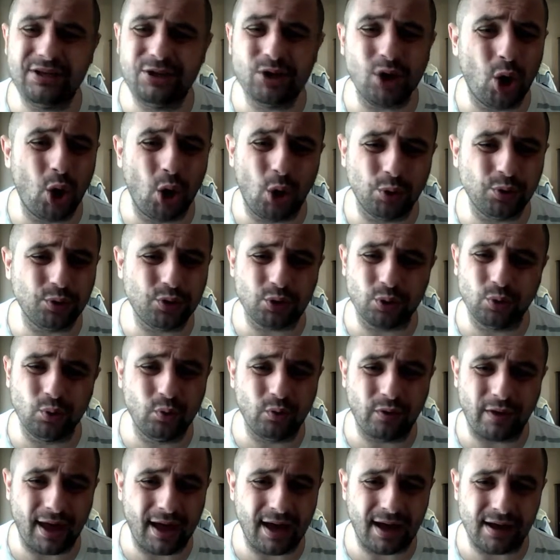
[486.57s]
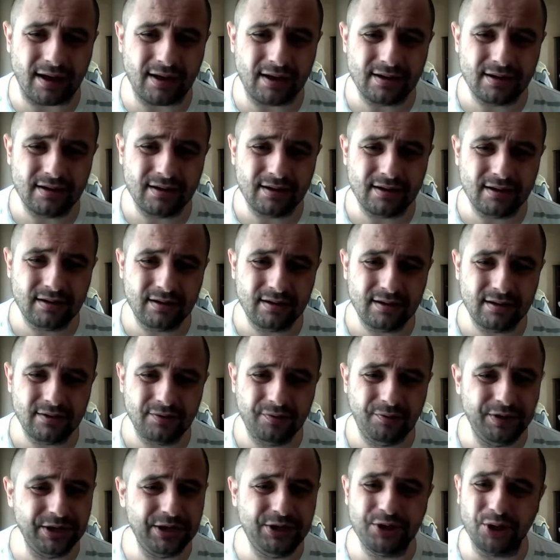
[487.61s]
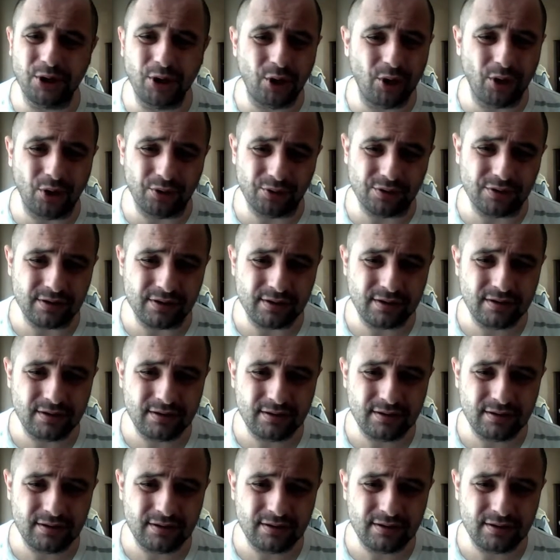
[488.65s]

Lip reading: don't do that. They don't.